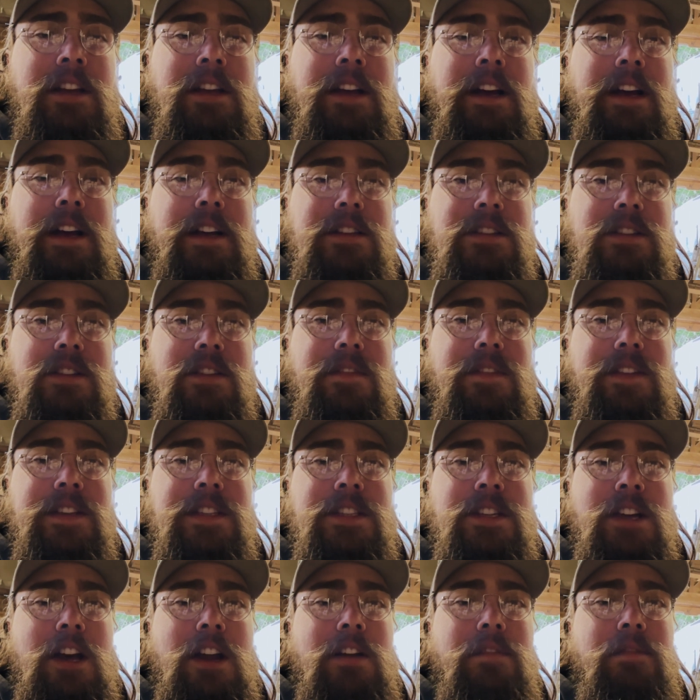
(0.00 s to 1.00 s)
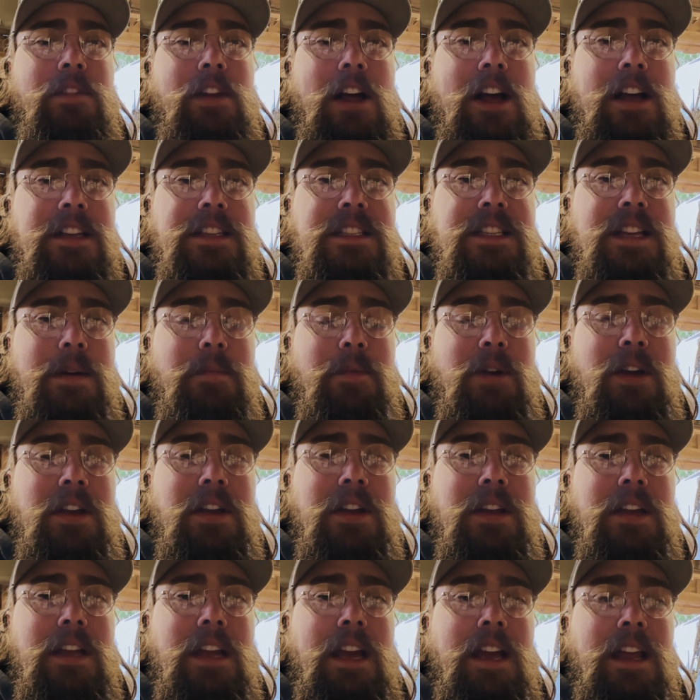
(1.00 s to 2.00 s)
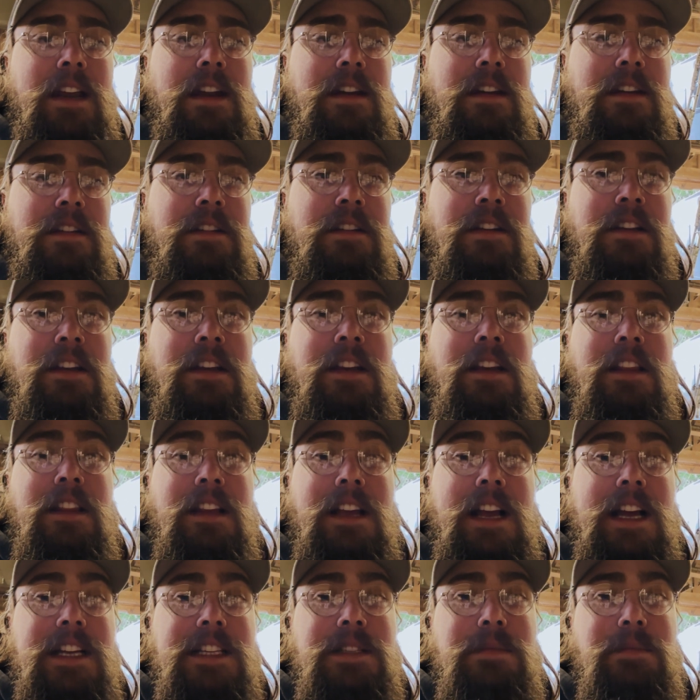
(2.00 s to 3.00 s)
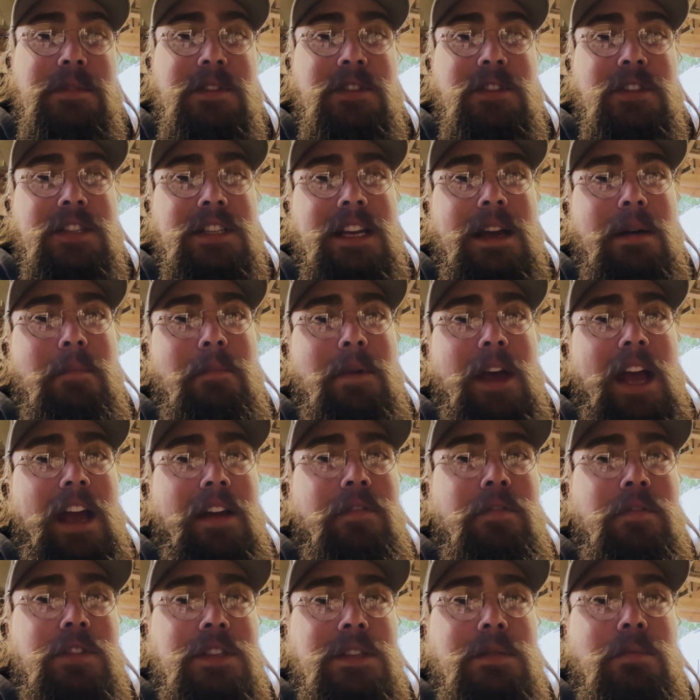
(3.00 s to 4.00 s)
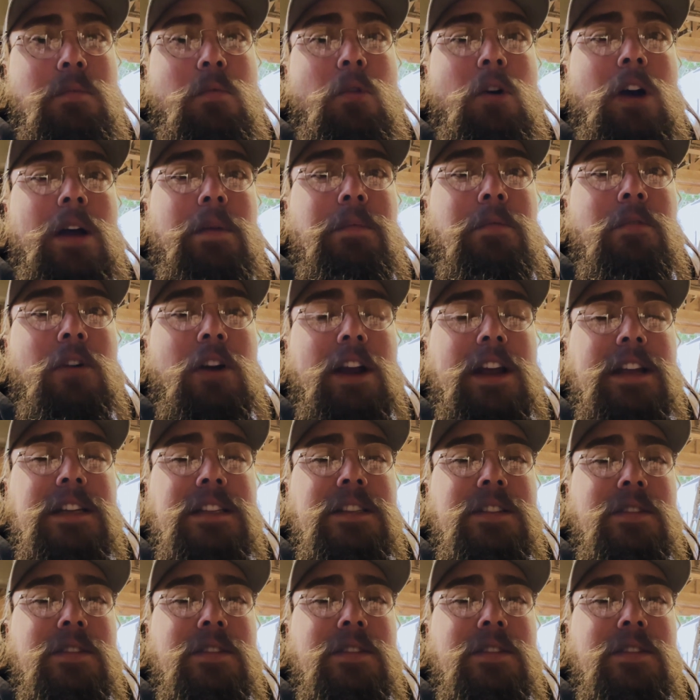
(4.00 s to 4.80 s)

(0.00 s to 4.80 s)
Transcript: uh, sort of the start of last summer, and customers just come back for some more upgrades.